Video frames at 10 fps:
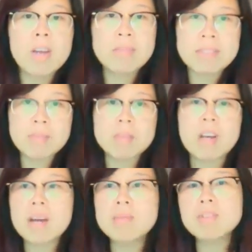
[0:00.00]
But
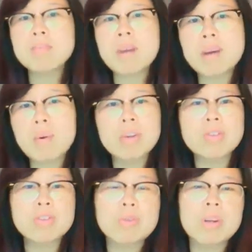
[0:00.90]
sometimes you might
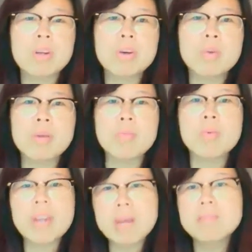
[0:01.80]
want to do a little bit of
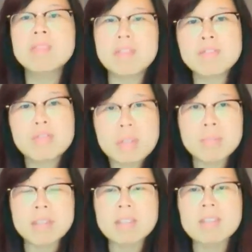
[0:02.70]
preemptive
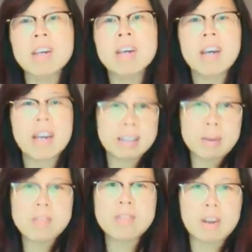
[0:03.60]
treatment,
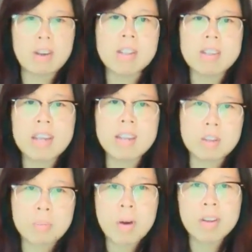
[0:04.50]
especially on a day
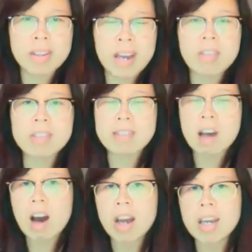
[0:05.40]
that the pollen count is
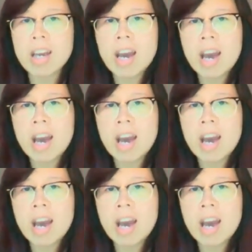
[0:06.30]
high.